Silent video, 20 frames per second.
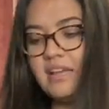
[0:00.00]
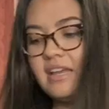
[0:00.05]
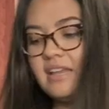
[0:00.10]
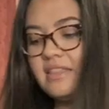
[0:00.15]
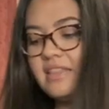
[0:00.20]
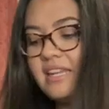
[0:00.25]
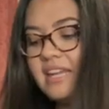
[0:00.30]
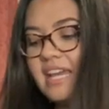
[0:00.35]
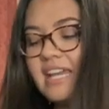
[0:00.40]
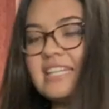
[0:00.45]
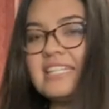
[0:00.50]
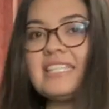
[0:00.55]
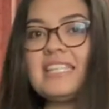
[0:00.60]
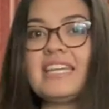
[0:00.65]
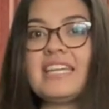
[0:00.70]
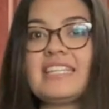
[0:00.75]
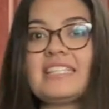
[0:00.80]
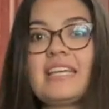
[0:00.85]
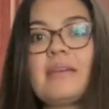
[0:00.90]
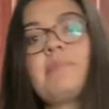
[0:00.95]
The next
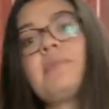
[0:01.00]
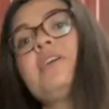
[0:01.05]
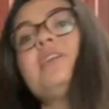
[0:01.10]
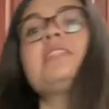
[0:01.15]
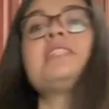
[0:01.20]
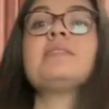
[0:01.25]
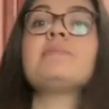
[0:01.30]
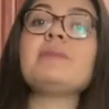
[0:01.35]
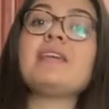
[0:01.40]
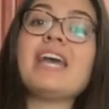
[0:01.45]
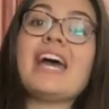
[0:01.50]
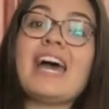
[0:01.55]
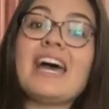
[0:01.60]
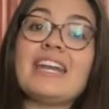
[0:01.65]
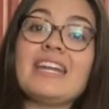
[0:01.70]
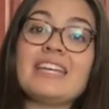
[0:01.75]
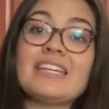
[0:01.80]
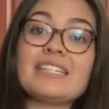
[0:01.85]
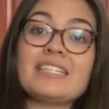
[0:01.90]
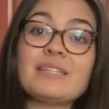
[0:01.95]
thing is I'm going to be
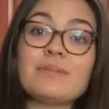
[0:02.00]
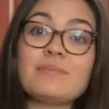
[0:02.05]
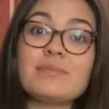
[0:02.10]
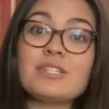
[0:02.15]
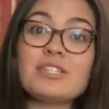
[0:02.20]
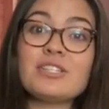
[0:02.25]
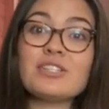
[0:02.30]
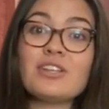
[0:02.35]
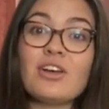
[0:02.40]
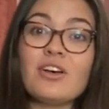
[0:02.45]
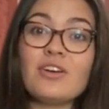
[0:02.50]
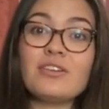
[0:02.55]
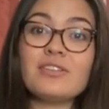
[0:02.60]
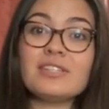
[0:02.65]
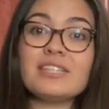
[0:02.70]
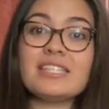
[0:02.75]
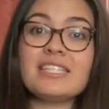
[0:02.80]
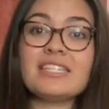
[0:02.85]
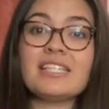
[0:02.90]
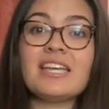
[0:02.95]
adding some
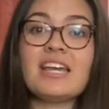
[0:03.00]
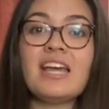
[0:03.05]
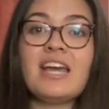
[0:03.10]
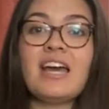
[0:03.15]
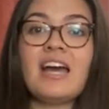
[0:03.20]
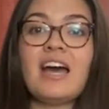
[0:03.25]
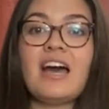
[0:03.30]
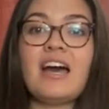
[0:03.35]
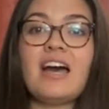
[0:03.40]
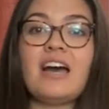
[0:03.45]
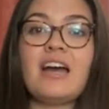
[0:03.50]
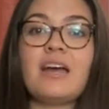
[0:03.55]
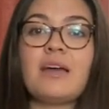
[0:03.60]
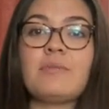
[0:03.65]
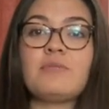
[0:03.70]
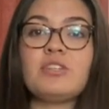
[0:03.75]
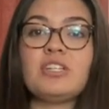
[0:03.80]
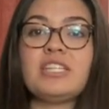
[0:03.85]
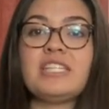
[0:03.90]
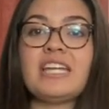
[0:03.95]
salt,
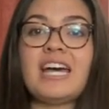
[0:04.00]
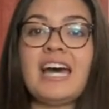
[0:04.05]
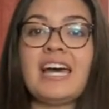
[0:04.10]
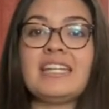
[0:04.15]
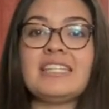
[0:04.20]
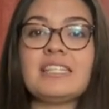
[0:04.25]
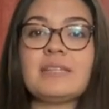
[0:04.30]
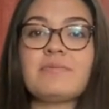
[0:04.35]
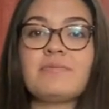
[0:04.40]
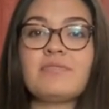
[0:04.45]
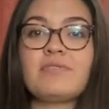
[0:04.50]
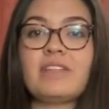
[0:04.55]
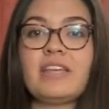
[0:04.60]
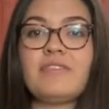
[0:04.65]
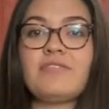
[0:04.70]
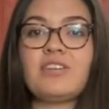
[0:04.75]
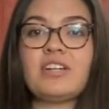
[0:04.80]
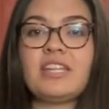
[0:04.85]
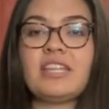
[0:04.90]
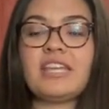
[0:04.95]
just to add some
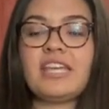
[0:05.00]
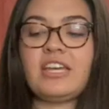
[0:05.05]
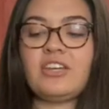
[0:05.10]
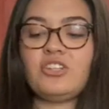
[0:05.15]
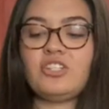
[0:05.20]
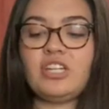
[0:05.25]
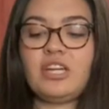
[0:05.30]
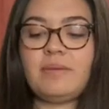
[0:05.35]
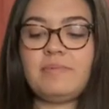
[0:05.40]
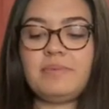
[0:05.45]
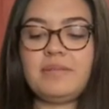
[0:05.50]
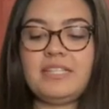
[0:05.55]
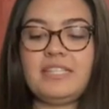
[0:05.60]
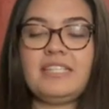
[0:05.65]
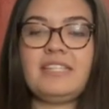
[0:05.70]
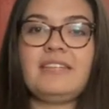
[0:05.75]
flavor to the kale chips.